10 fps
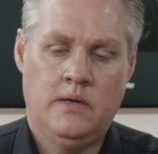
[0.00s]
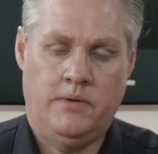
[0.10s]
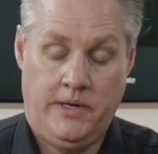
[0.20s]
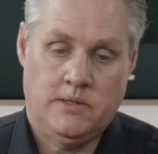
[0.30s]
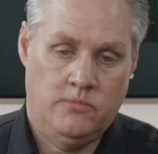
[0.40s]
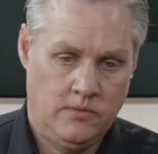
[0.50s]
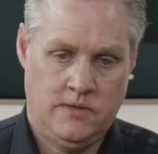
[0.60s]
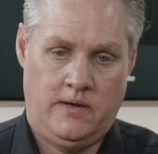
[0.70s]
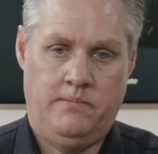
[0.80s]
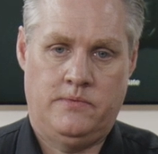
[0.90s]
We need some more
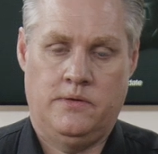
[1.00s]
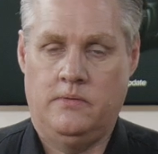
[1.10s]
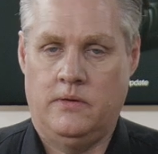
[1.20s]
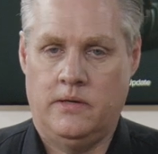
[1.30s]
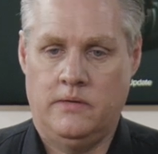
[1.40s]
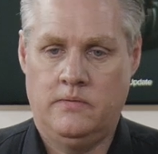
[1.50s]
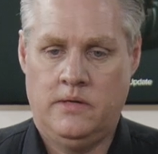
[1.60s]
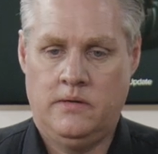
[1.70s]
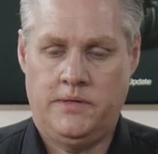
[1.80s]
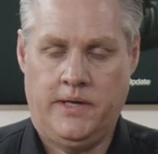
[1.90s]
time to
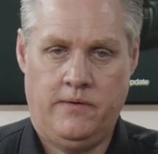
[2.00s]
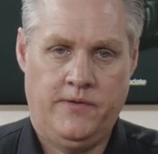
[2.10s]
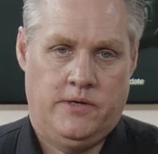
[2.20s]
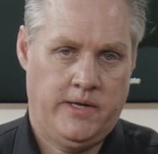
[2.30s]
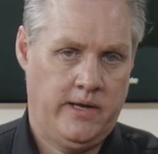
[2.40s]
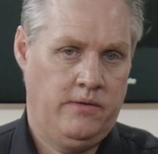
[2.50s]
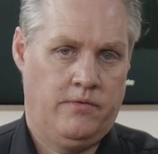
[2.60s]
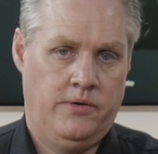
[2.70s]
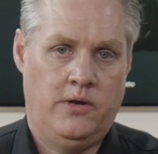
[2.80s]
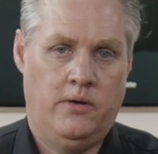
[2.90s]
get it finished out and
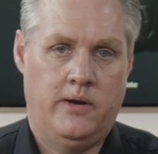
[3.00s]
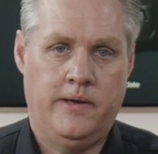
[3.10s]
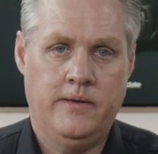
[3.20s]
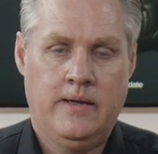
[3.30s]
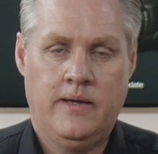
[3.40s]
through QA.